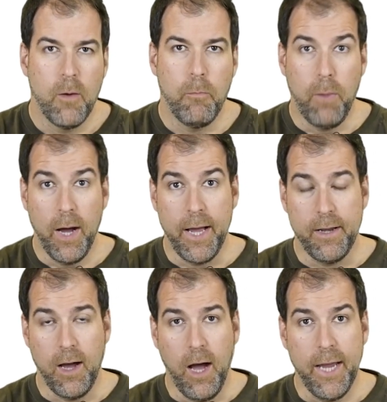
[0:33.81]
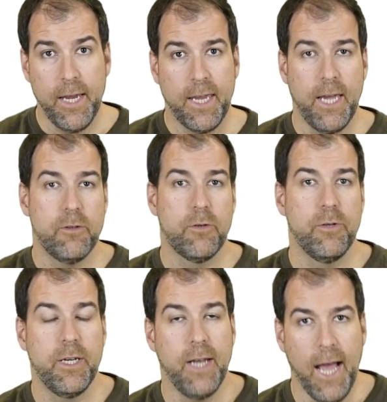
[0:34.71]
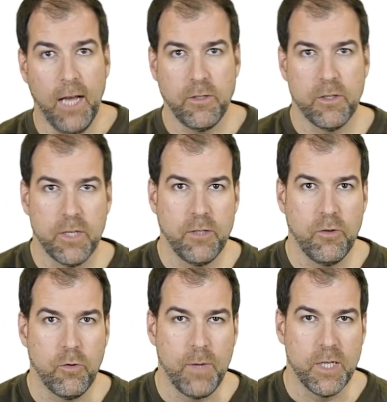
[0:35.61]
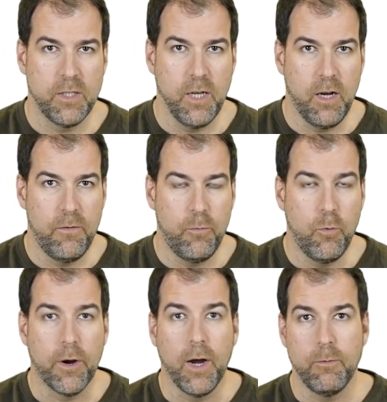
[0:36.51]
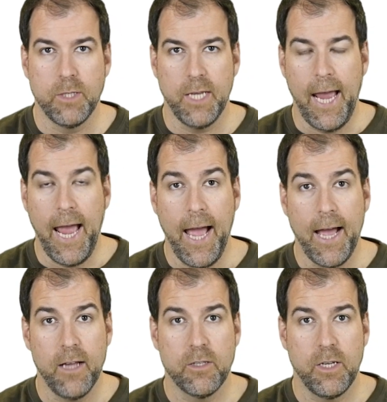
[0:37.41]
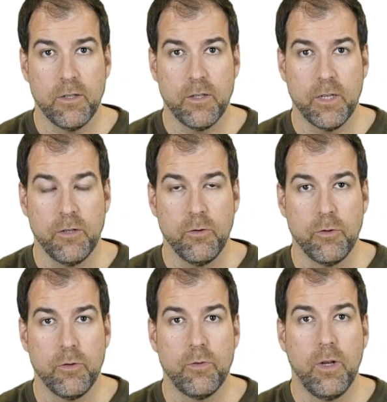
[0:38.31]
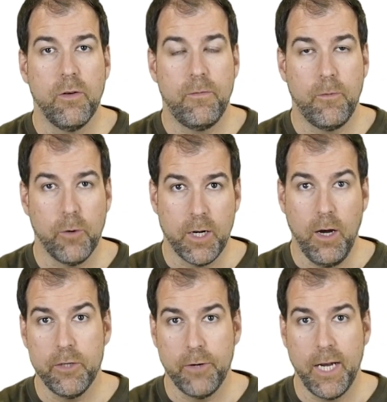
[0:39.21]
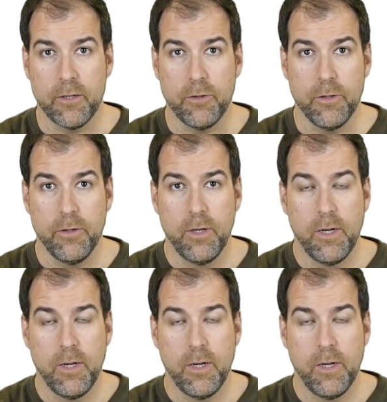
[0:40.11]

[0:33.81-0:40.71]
But I encountered it as a scheduler myself where I was asked as a scheduler for a contractor